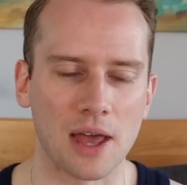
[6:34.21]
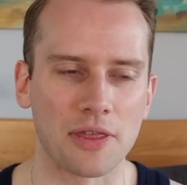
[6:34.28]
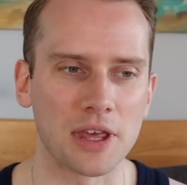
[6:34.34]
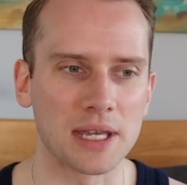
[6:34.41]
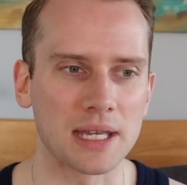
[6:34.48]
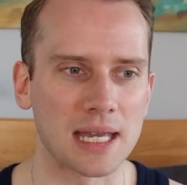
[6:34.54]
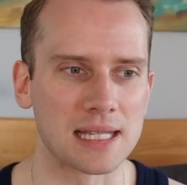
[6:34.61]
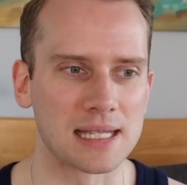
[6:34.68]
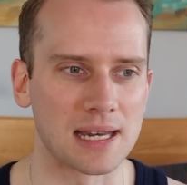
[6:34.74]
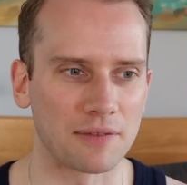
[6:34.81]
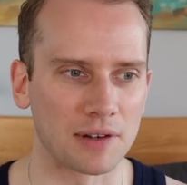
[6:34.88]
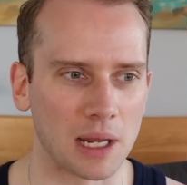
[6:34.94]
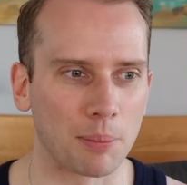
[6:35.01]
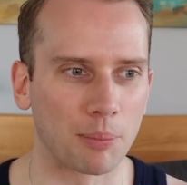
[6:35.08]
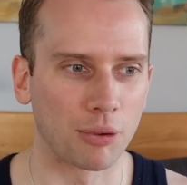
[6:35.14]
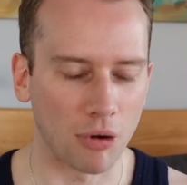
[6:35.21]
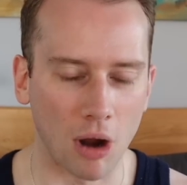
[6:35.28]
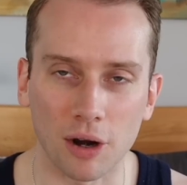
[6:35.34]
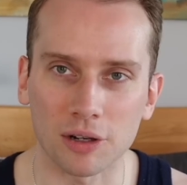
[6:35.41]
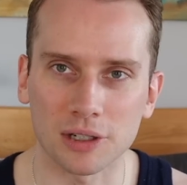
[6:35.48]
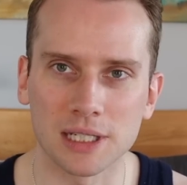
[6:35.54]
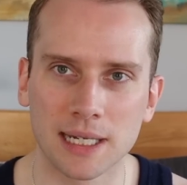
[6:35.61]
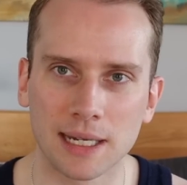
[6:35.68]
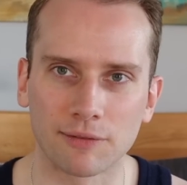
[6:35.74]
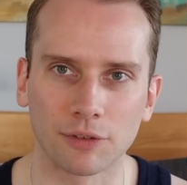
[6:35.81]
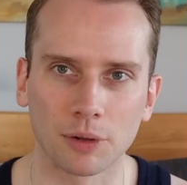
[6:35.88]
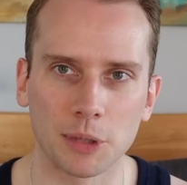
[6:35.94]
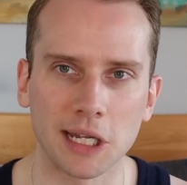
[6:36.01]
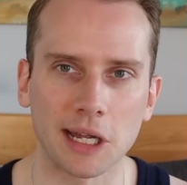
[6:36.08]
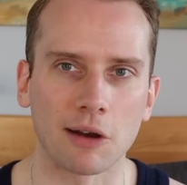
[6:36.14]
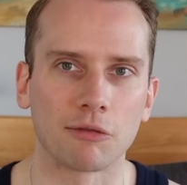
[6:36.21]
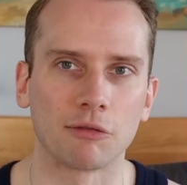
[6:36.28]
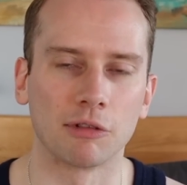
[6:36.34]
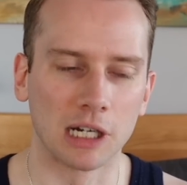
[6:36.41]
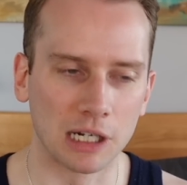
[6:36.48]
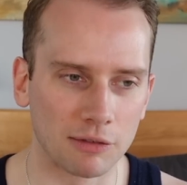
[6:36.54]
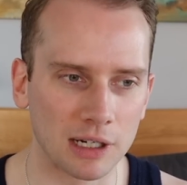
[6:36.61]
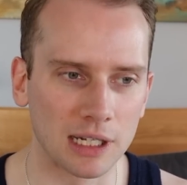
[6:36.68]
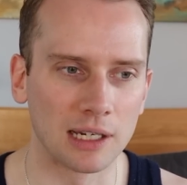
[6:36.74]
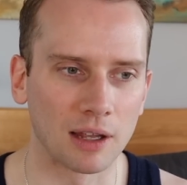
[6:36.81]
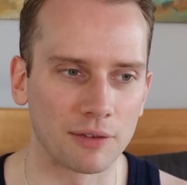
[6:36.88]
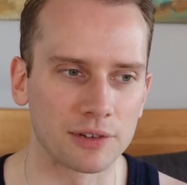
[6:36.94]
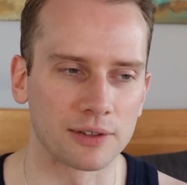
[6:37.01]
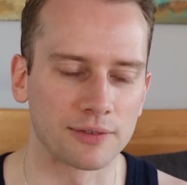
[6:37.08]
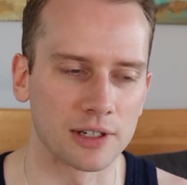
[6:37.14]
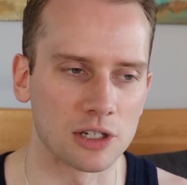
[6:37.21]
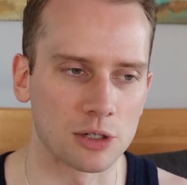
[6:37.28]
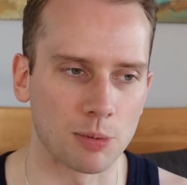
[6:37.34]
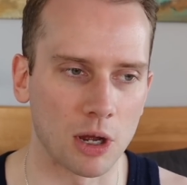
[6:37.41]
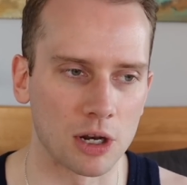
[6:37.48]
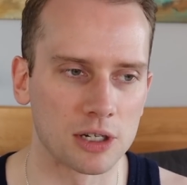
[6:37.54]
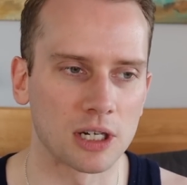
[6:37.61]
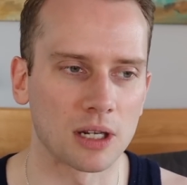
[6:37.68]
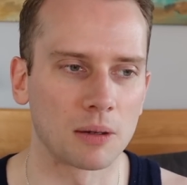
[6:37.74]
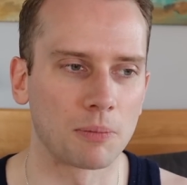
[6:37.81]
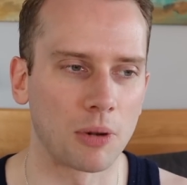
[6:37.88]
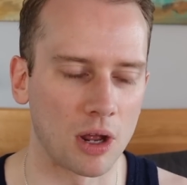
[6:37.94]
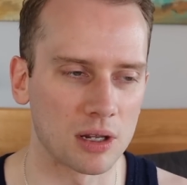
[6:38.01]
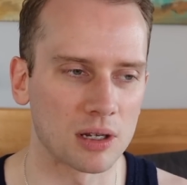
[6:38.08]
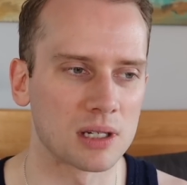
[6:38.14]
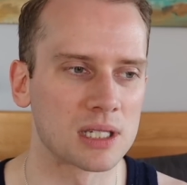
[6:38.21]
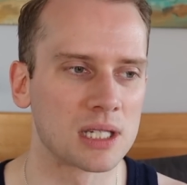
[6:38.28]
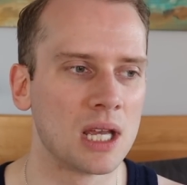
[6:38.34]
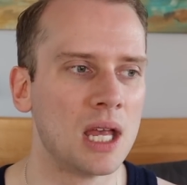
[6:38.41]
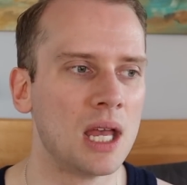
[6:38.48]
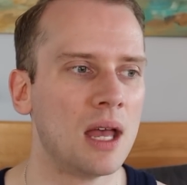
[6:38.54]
I think it's definitely a product knit for me. I really, really love the finished product.